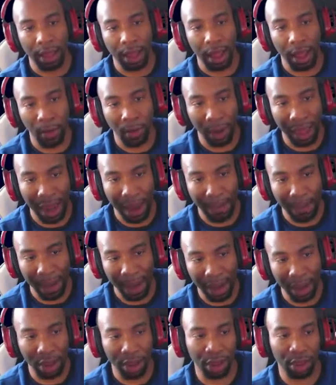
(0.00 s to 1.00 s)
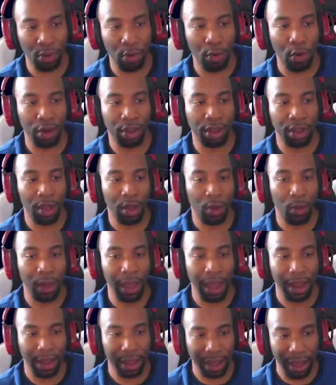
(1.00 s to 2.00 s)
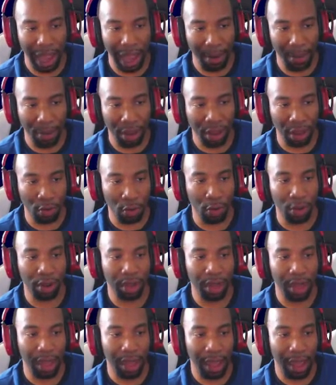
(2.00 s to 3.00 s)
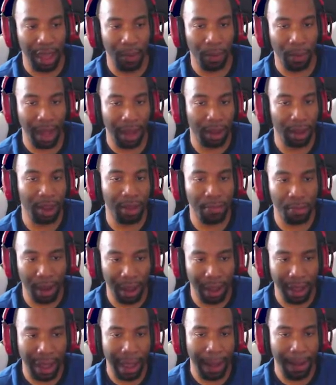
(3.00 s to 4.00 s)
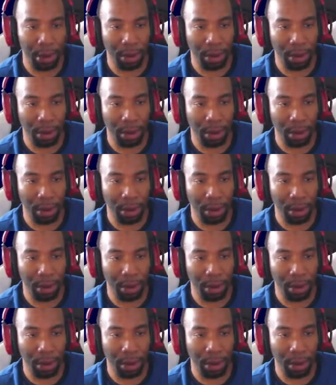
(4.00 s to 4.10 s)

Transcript: we got a media source, we got the camera source, and we got the display capture.